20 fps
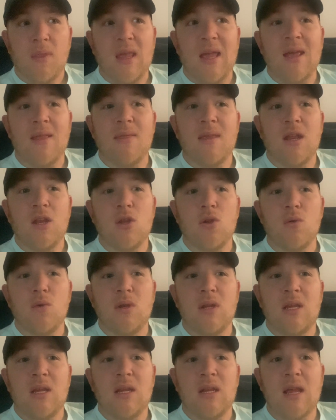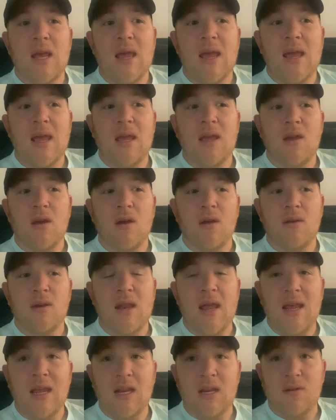and then you need a
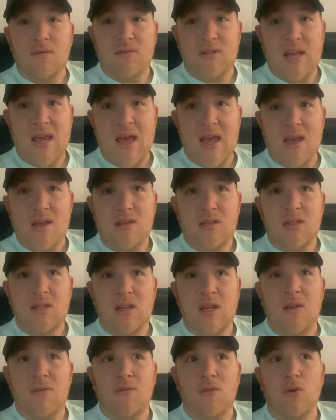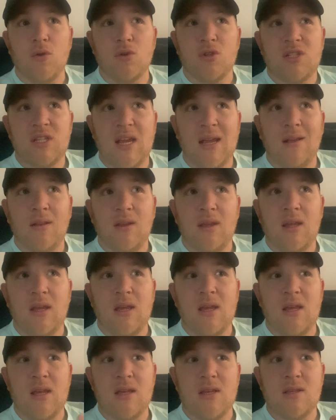negative test if your sailing
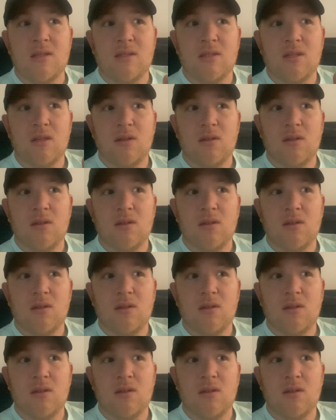is